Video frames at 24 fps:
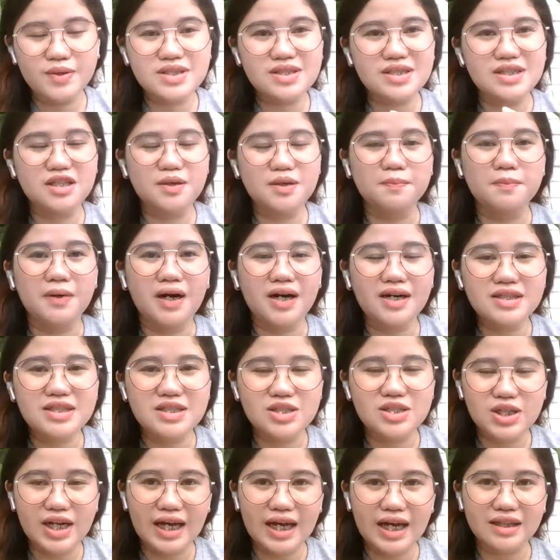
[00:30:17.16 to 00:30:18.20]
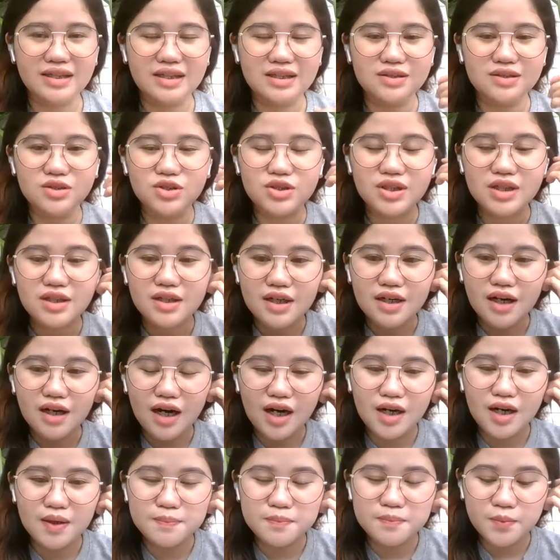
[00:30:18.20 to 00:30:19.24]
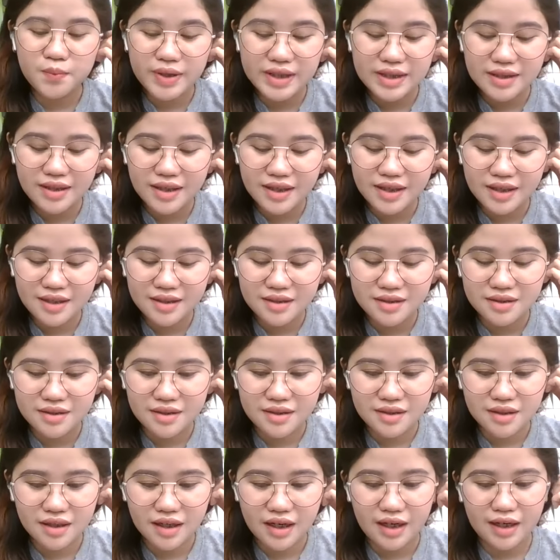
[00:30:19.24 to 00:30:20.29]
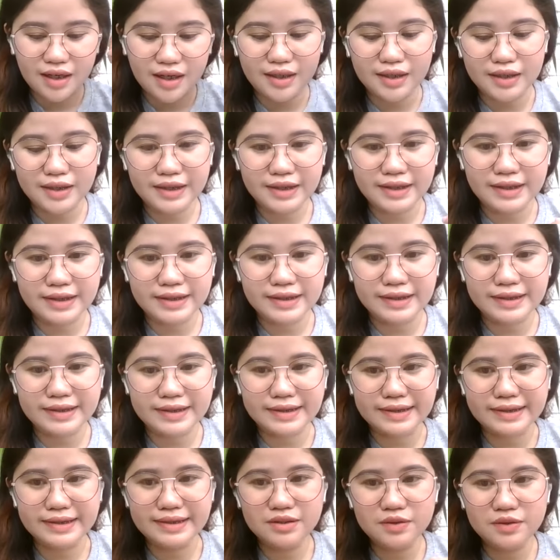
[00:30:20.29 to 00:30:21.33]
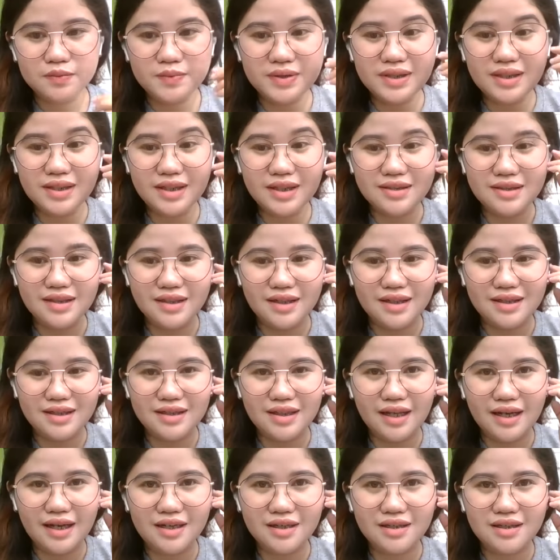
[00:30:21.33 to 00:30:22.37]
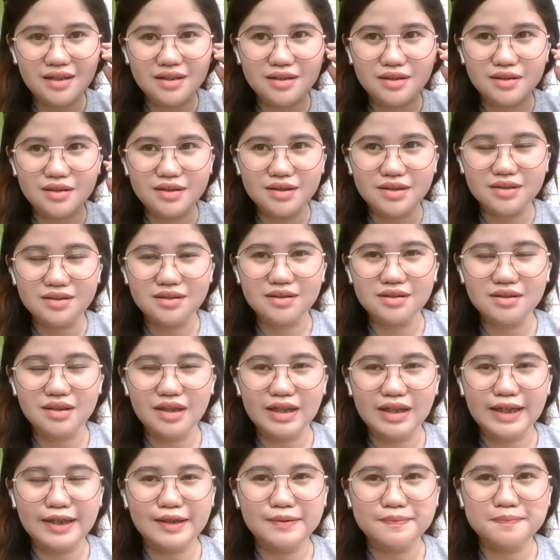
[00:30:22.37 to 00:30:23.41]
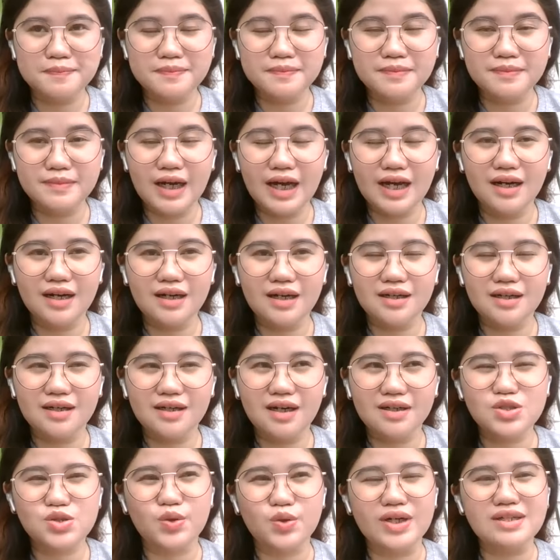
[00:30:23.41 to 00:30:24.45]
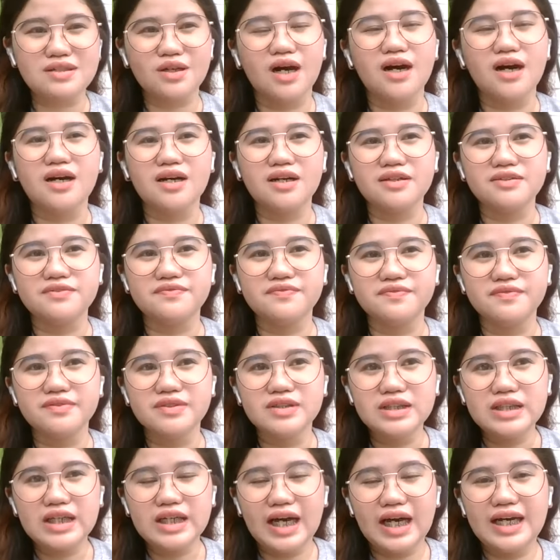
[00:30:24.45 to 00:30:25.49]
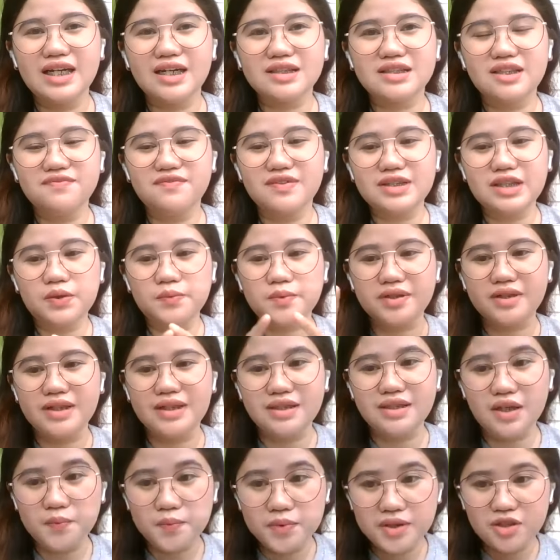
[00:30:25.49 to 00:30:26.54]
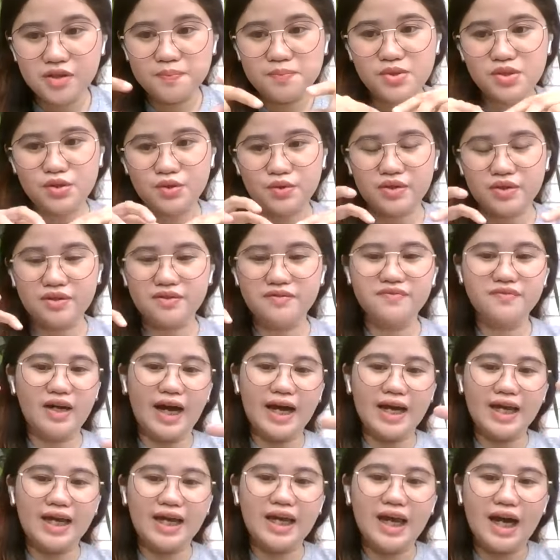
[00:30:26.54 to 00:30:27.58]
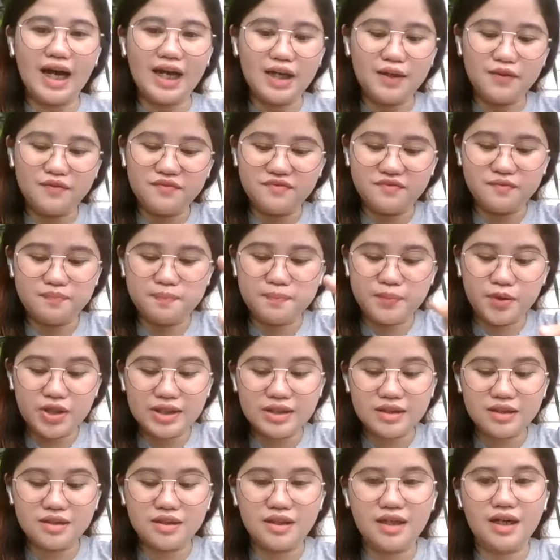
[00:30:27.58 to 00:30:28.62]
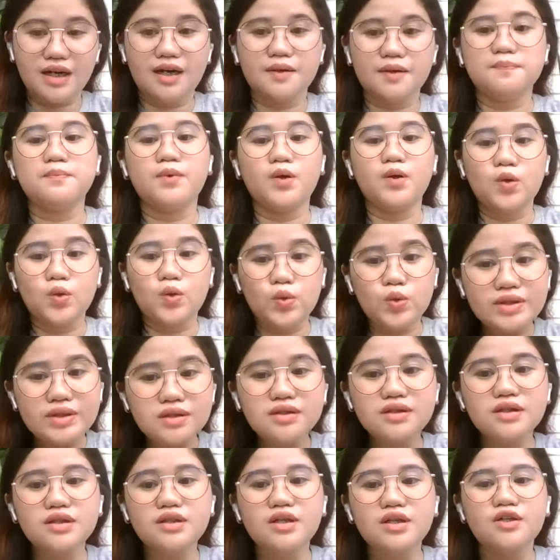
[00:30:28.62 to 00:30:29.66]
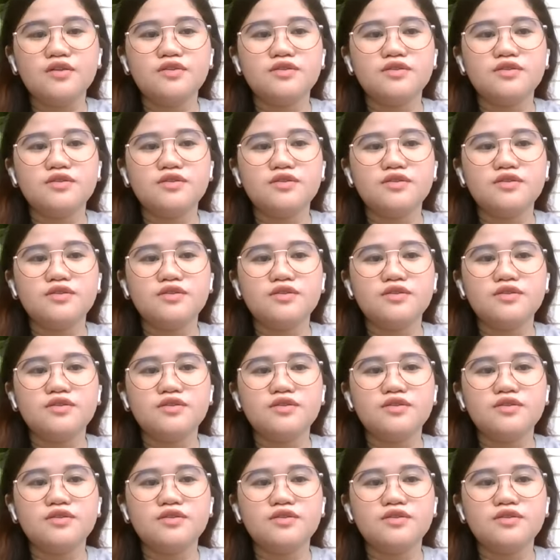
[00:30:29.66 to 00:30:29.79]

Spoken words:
what's in the box challenge, we did uh we did like um a sort of an activity wherein they would observe. I put a bowl